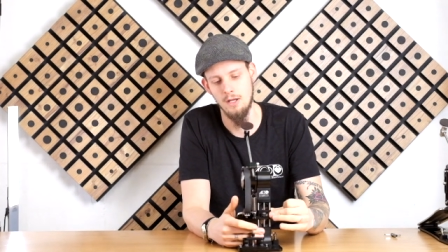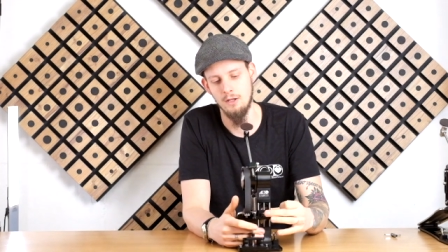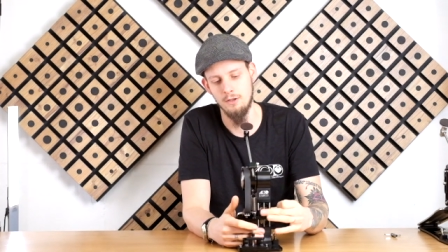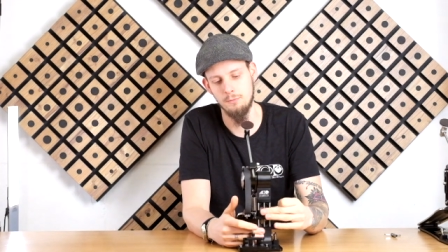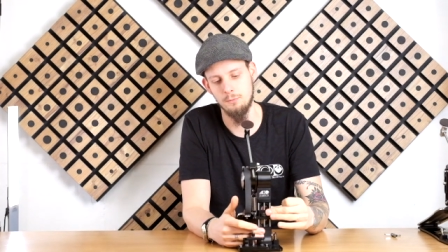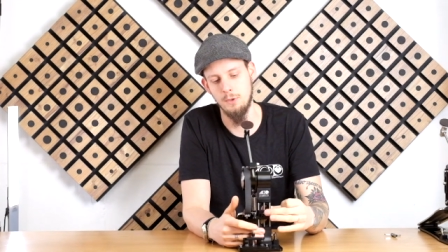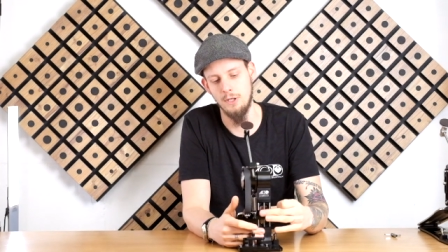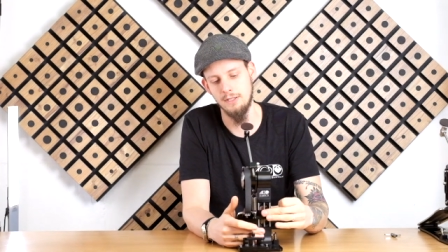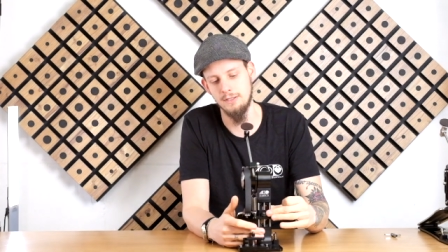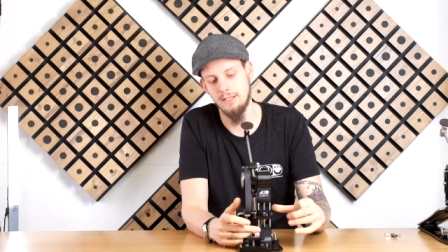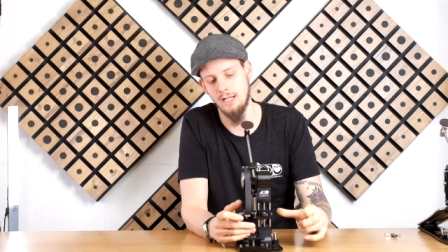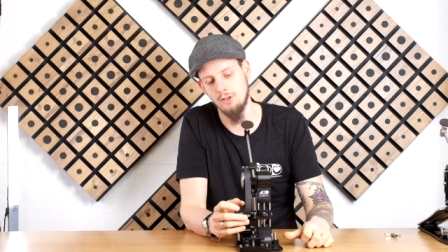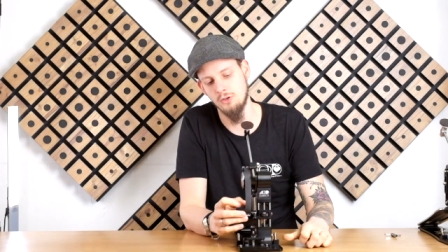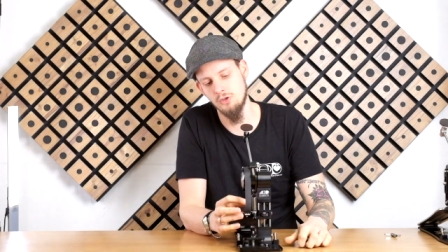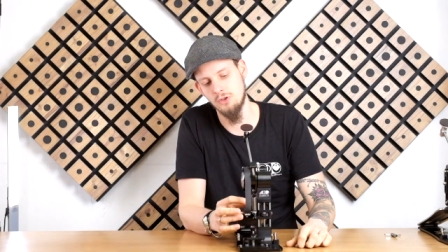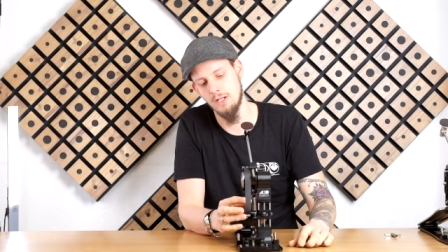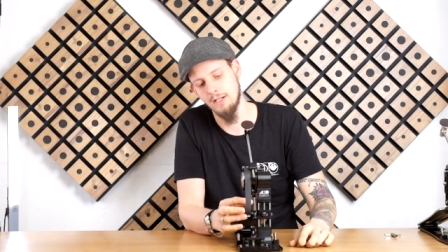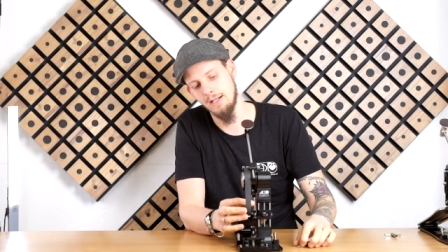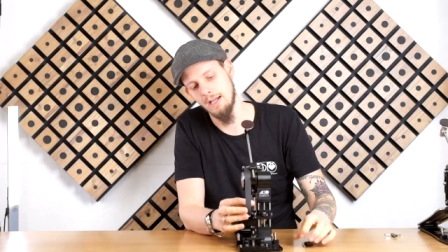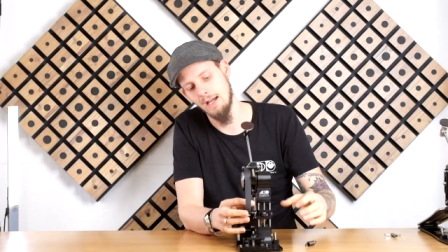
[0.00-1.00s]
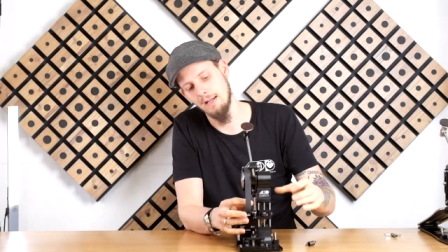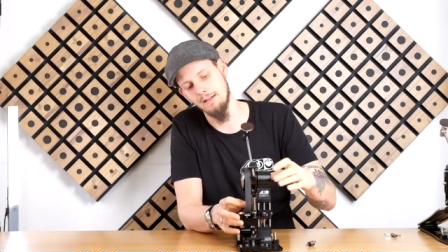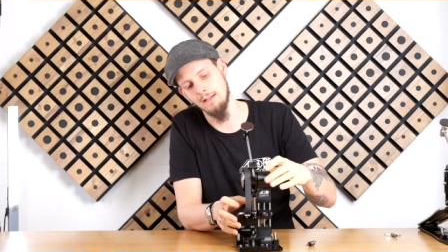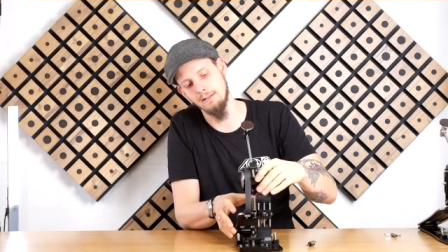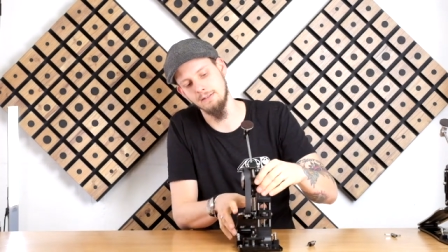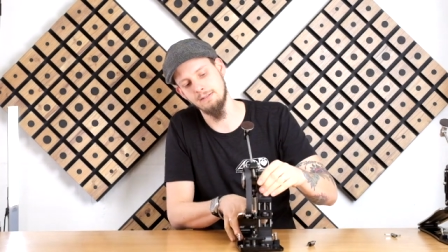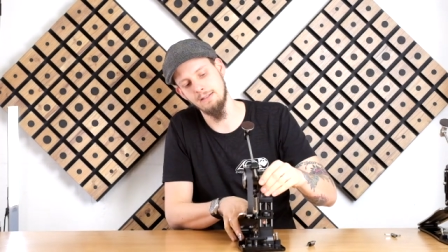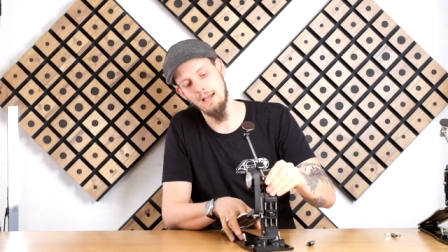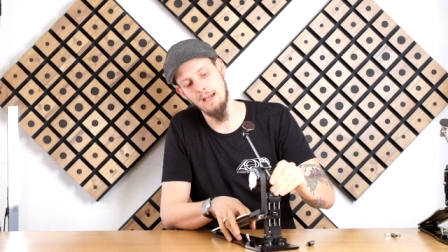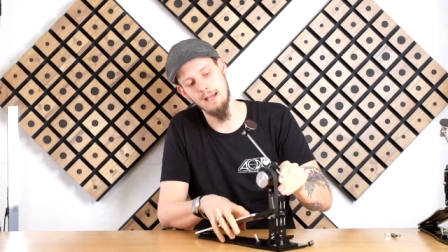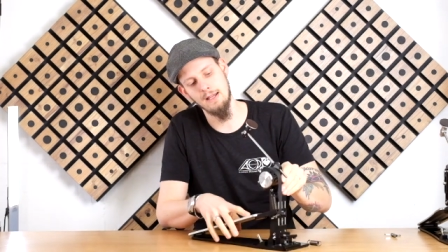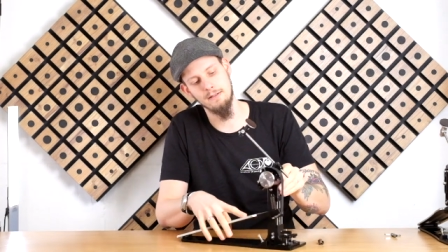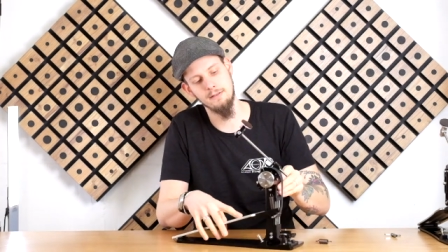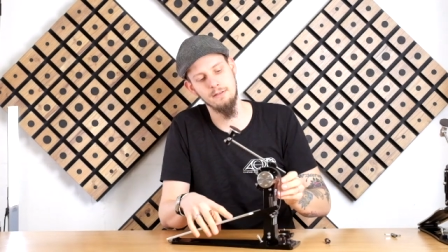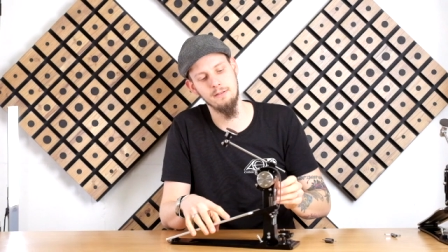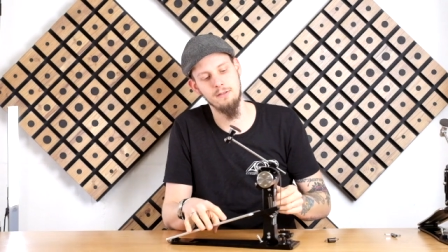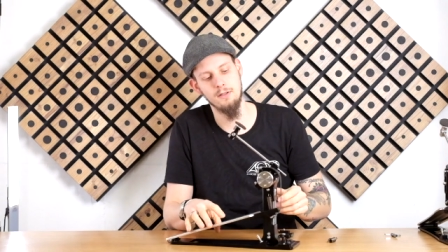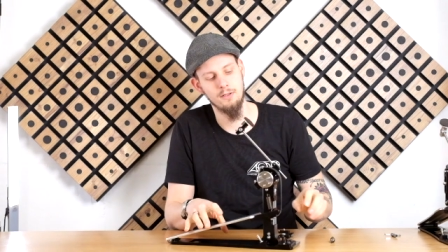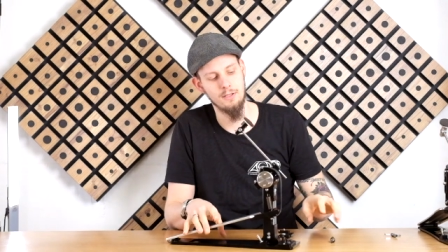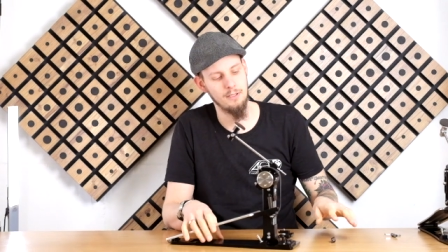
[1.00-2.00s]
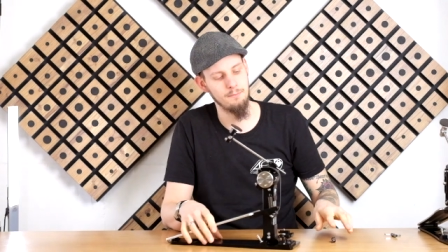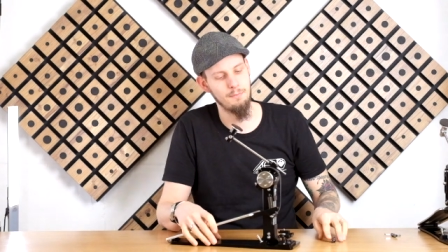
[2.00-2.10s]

spring tension again, and then you can